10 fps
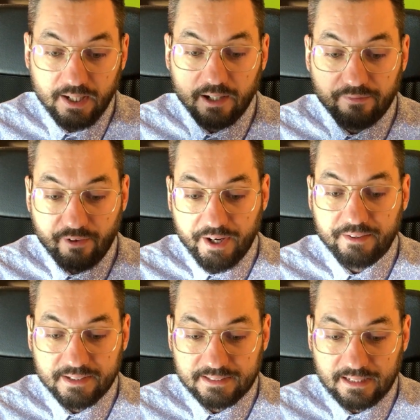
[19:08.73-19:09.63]
a
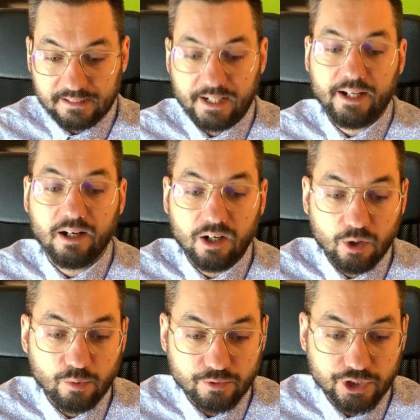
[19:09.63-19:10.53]
fragrance that I
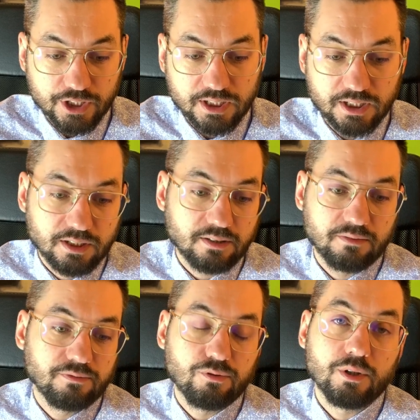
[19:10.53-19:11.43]
own just
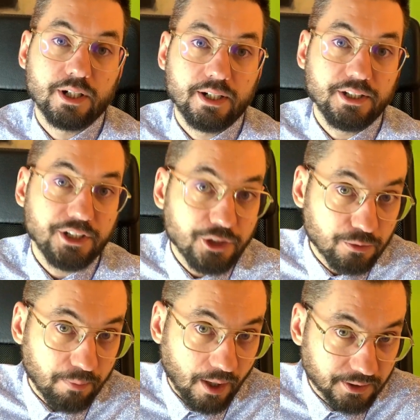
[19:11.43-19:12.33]
for a new
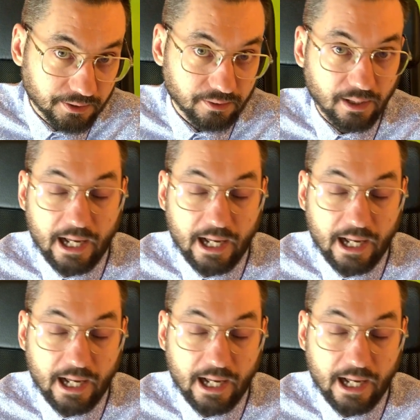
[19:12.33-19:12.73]
bottle.